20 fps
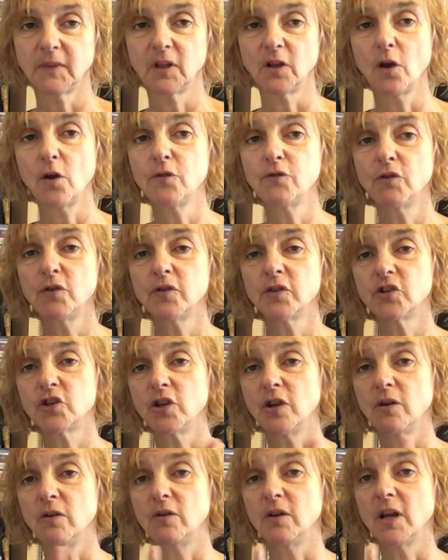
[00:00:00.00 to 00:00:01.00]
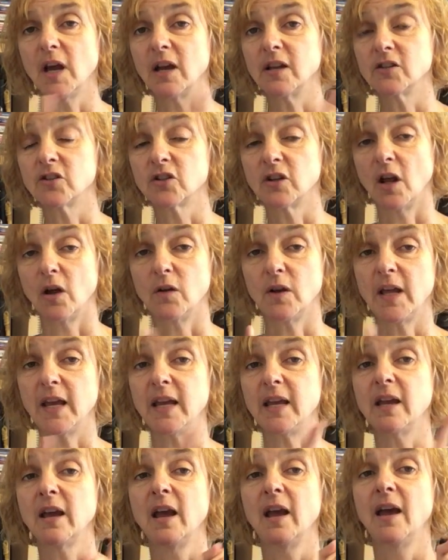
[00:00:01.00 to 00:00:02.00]
Go through the tune
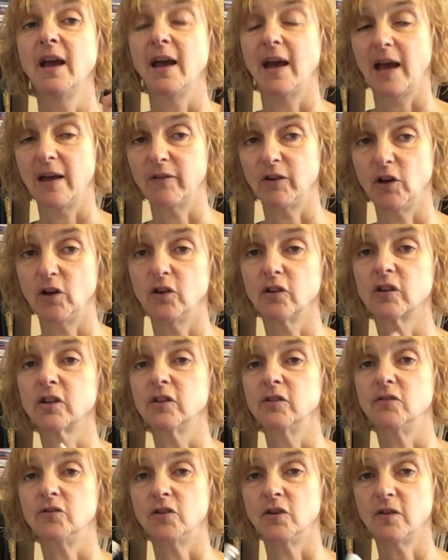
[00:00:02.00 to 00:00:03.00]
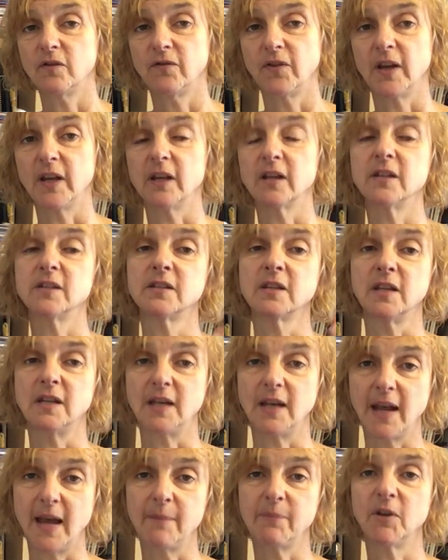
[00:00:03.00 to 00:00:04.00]
slowly, have a look, do the fingers,
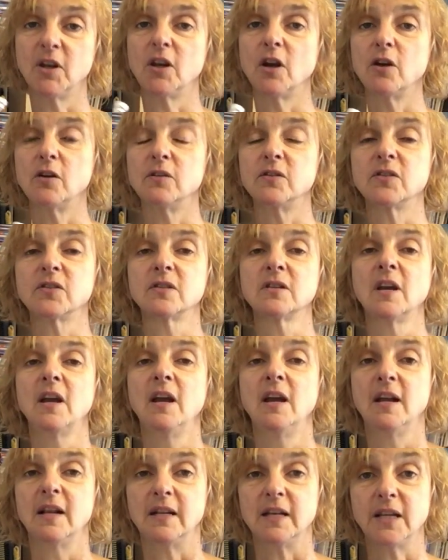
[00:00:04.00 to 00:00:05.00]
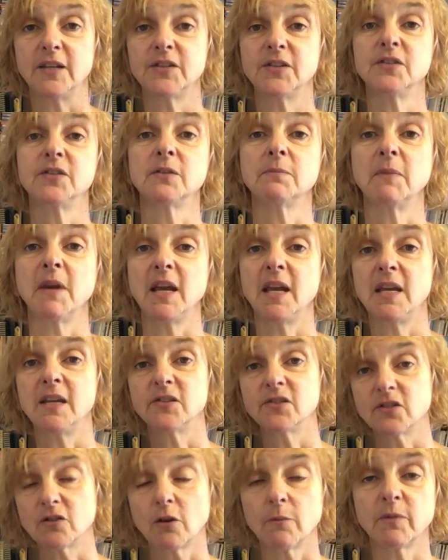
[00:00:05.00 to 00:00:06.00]
name the notes, listen to me,
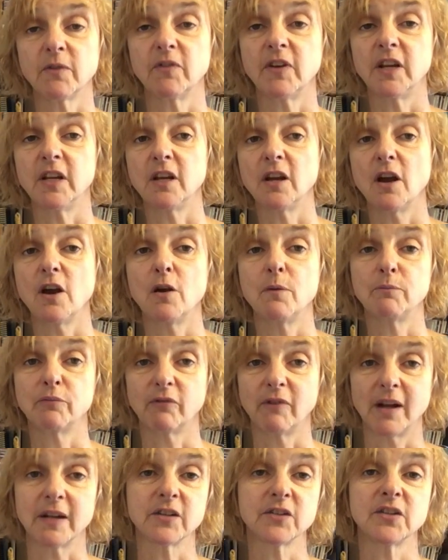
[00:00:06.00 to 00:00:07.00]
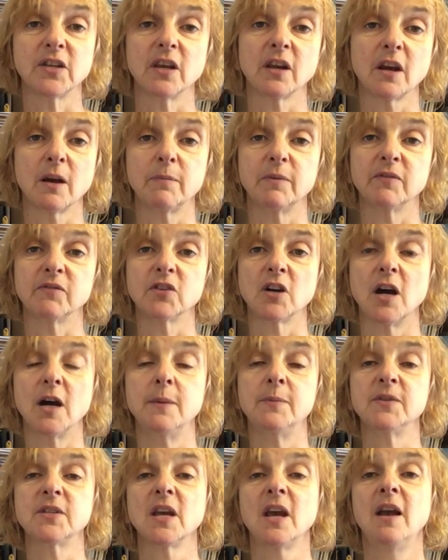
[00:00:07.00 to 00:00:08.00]
stop the video, practice it a couple of
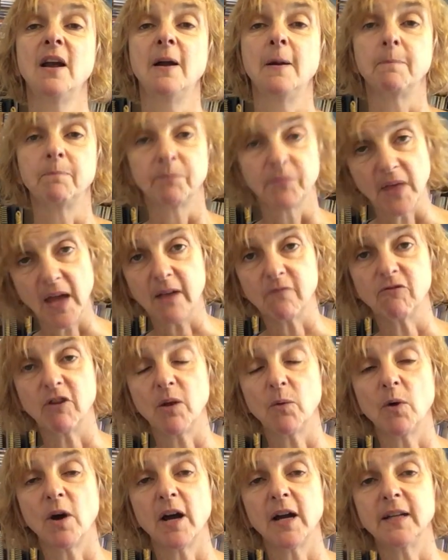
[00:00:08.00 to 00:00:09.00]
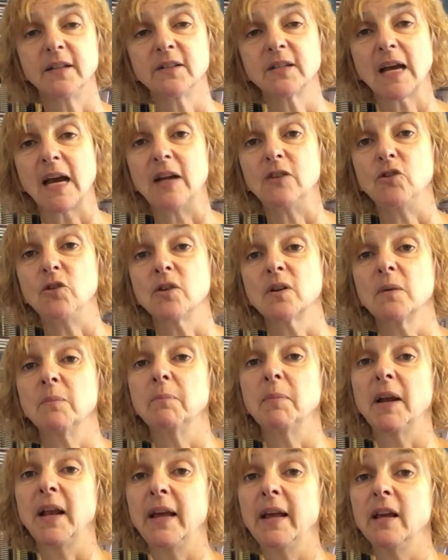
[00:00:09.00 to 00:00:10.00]
times, then rewind and you can
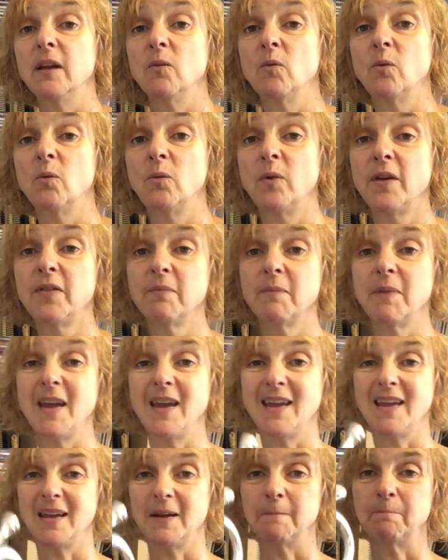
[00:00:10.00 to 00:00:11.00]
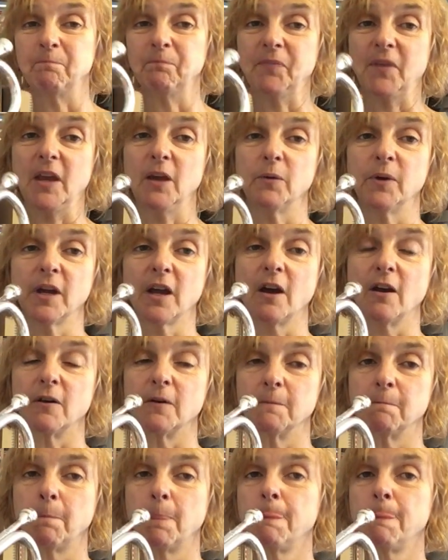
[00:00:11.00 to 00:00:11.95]
play it with me. Here we go.